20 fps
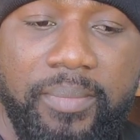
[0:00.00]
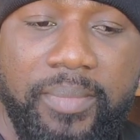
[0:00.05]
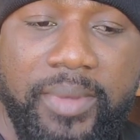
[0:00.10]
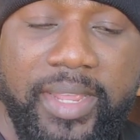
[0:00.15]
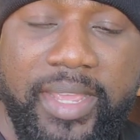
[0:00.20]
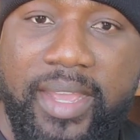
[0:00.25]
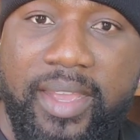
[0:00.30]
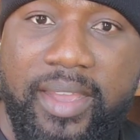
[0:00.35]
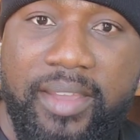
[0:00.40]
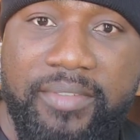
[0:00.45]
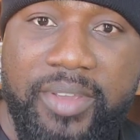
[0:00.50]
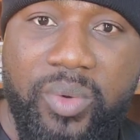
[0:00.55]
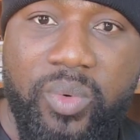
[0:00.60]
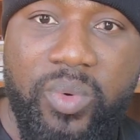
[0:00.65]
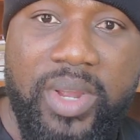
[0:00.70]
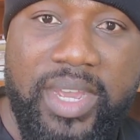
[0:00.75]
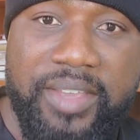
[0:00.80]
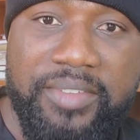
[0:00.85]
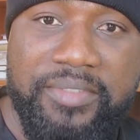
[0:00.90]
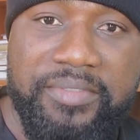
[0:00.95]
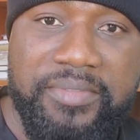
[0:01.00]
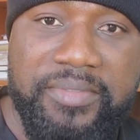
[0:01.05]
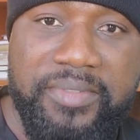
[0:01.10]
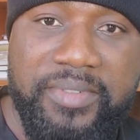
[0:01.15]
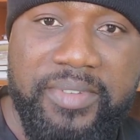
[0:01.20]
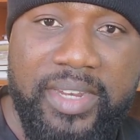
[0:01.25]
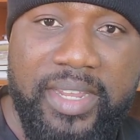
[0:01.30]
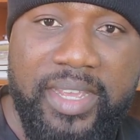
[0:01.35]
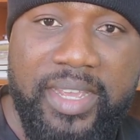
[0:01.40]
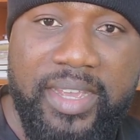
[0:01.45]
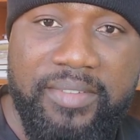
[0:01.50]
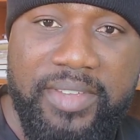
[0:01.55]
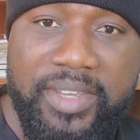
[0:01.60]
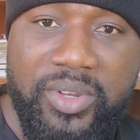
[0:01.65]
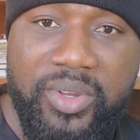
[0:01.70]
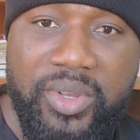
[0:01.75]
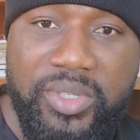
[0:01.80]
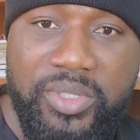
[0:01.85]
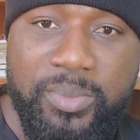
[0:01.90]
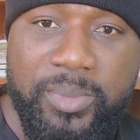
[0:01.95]
They have a wife, they have a
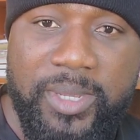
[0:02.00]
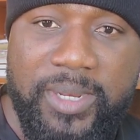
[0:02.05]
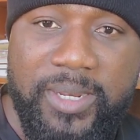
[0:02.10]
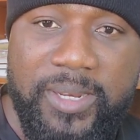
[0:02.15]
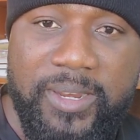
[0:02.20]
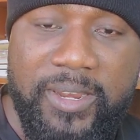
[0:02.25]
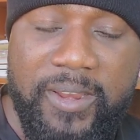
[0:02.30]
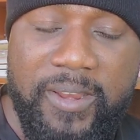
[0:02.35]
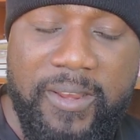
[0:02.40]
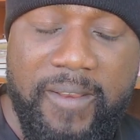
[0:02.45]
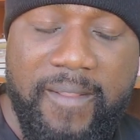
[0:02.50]
husband,